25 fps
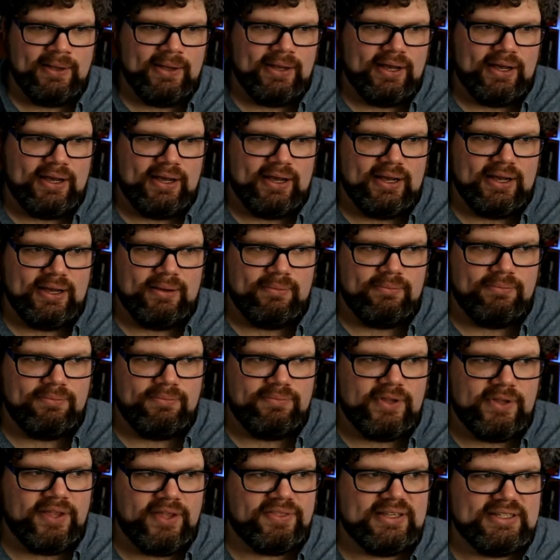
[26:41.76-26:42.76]
uh,
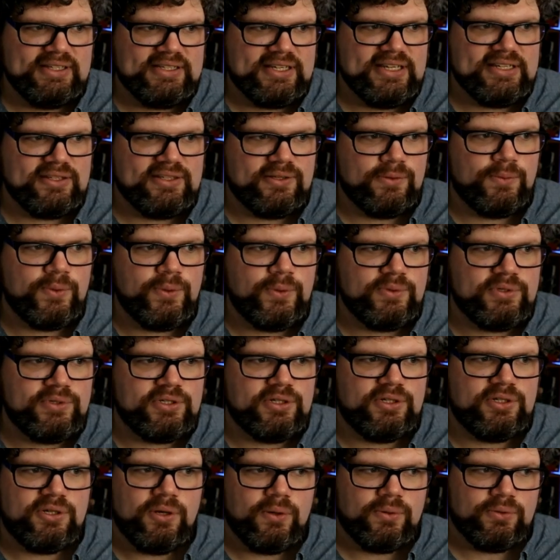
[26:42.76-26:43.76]
nothing says the wounds
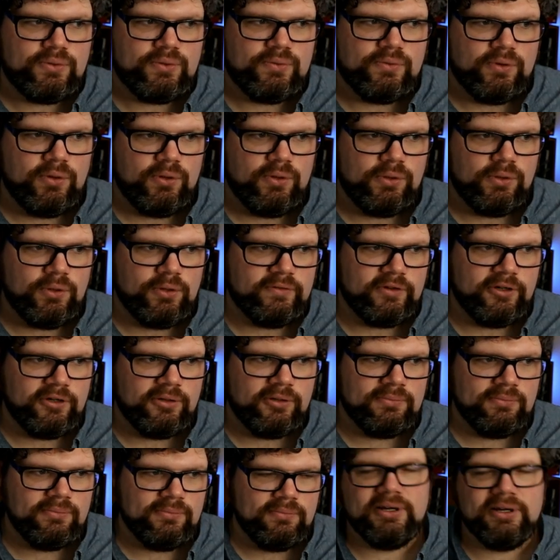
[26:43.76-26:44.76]
don't roll over,
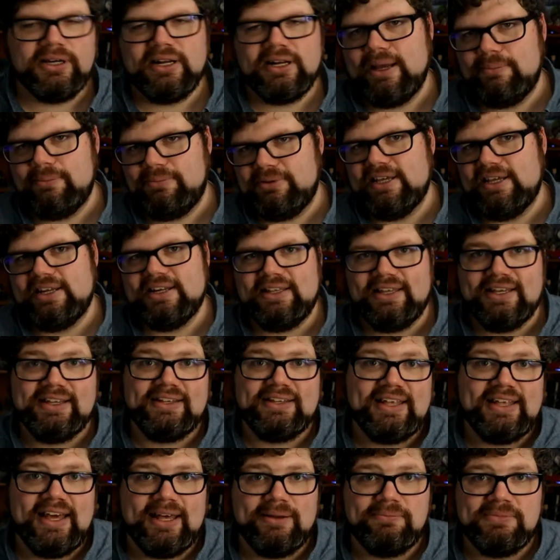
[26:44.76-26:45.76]
but I played it
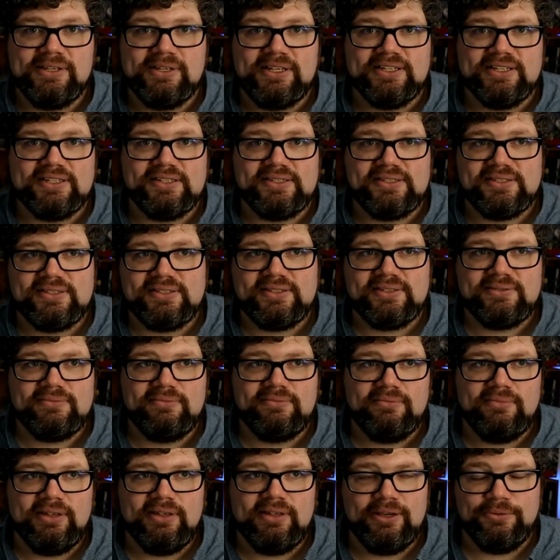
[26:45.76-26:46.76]
like that because
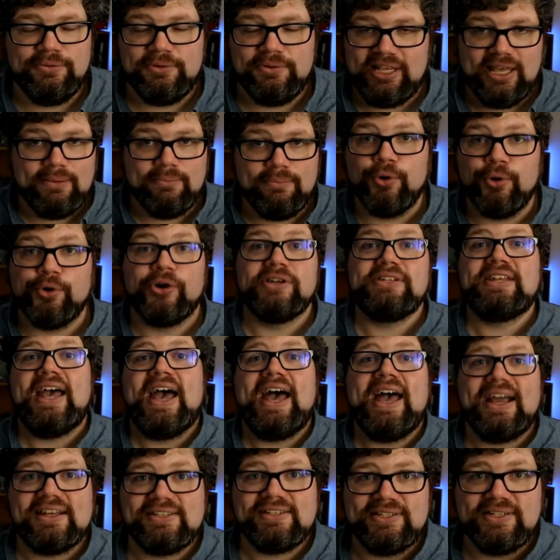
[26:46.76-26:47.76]
it would get more
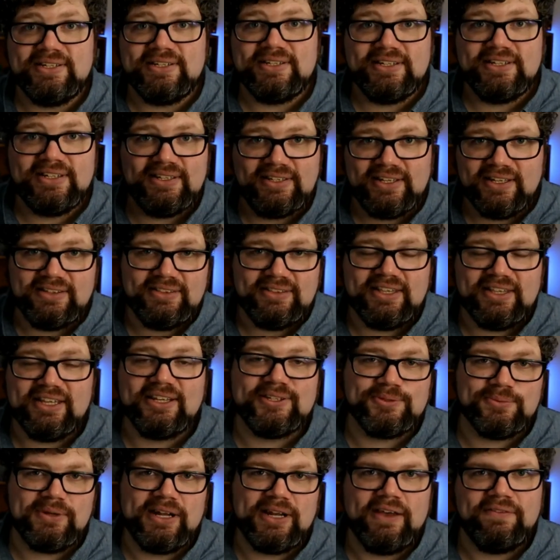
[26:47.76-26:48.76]
attacks in, and, and
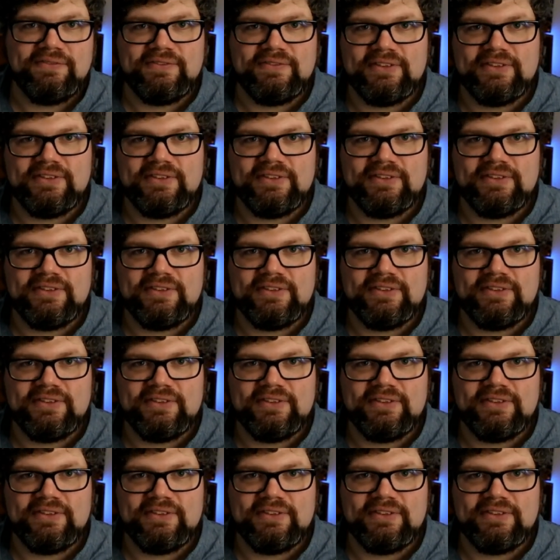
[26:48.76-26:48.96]
things would have